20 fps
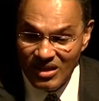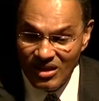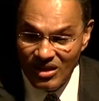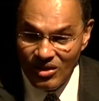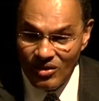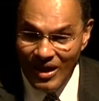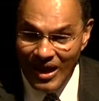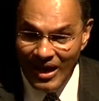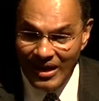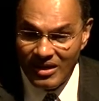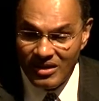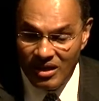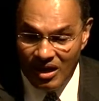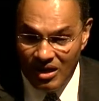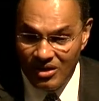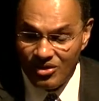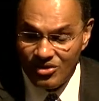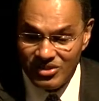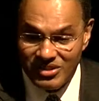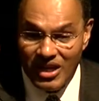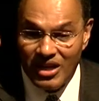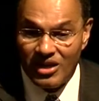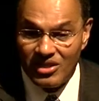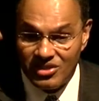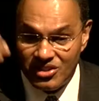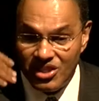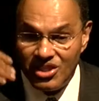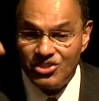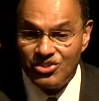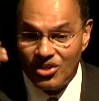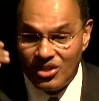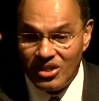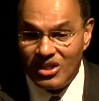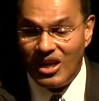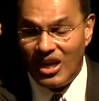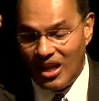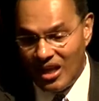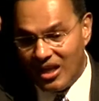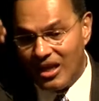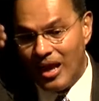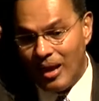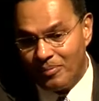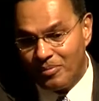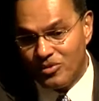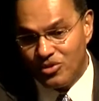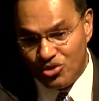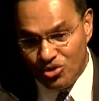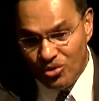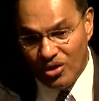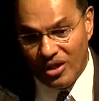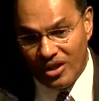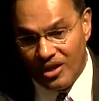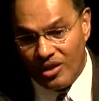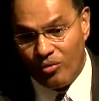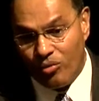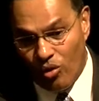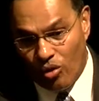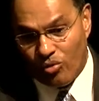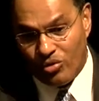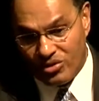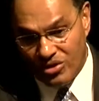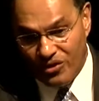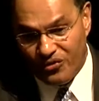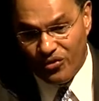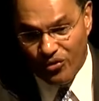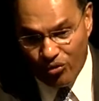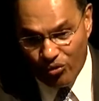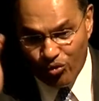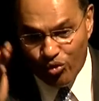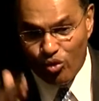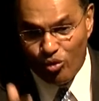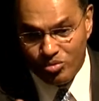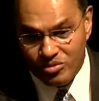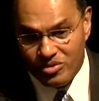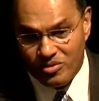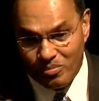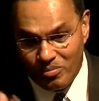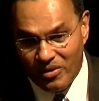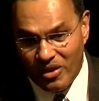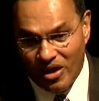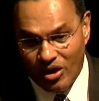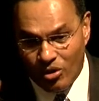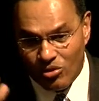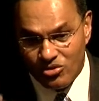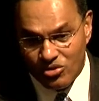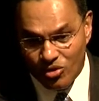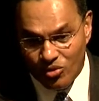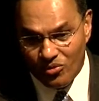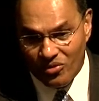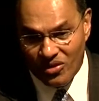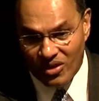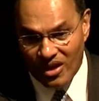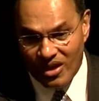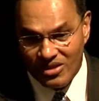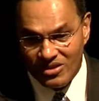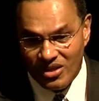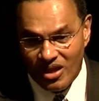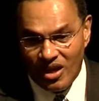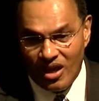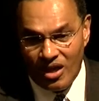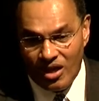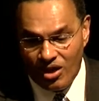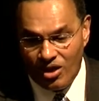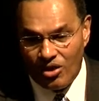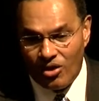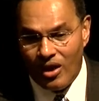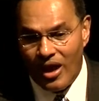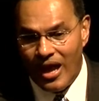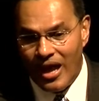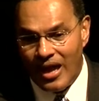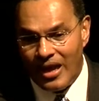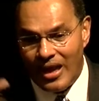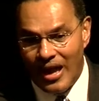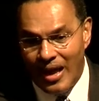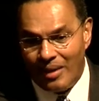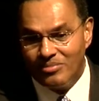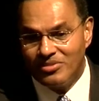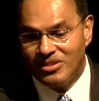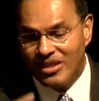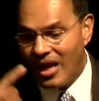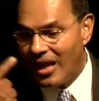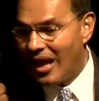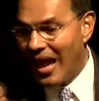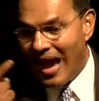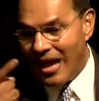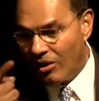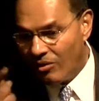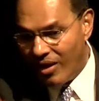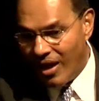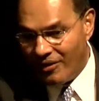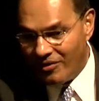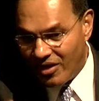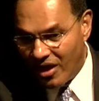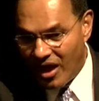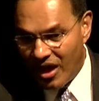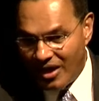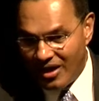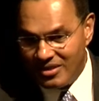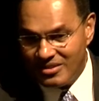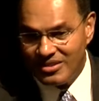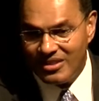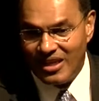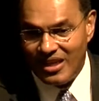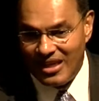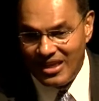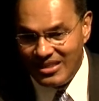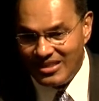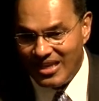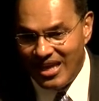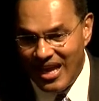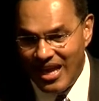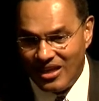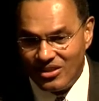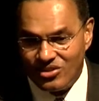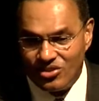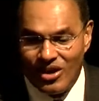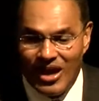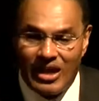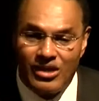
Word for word: you know, I can understand a teacher needing an opportunity to work with different groups, bidding on certain things, you know, and I'm saying I don't have the honest, the easy answer.